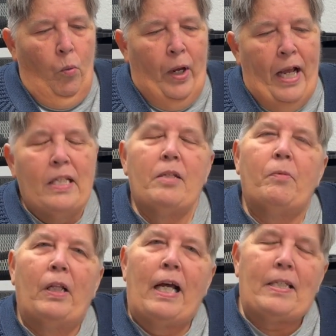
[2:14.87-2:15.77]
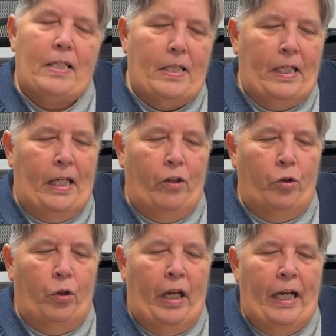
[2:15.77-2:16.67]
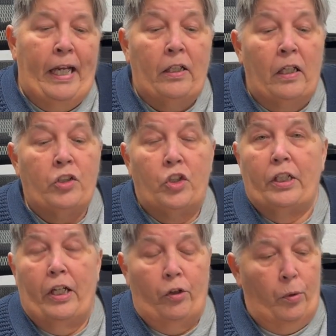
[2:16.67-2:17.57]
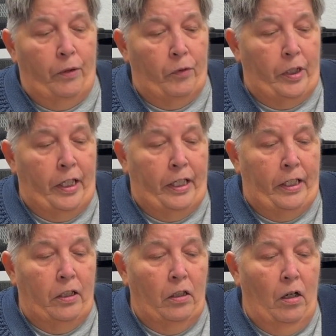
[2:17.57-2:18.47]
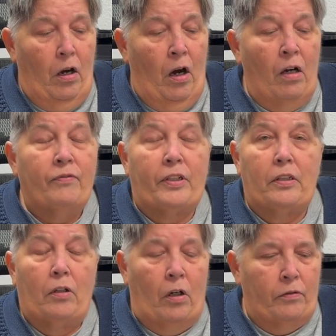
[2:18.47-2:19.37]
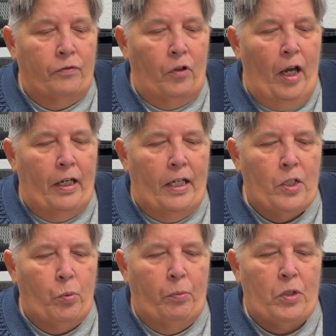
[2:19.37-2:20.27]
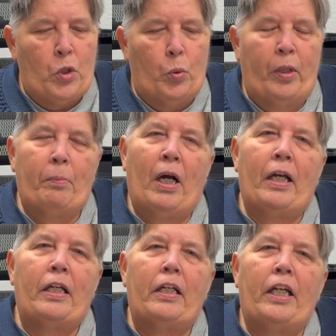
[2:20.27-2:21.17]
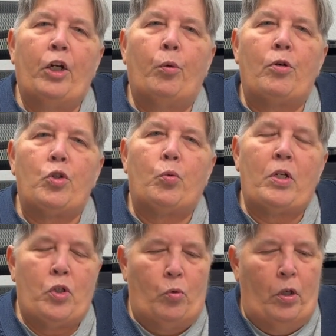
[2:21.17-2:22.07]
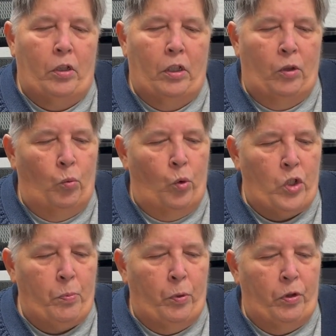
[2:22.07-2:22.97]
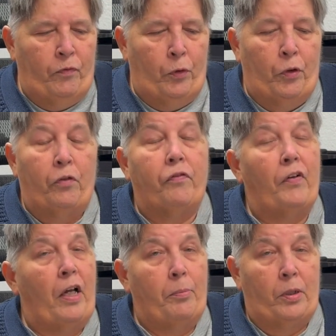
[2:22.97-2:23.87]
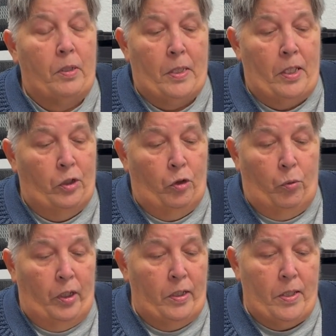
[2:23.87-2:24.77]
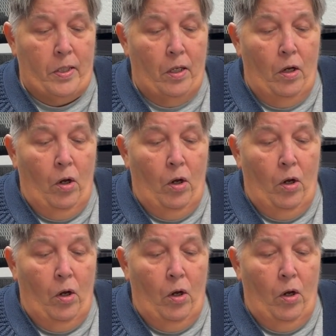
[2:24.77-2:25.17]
We had some classes together and ate lunch together every day. Often, on Fridays, we would swing by Hero's Restaurant in Warrensburg for their fabulous onion rings.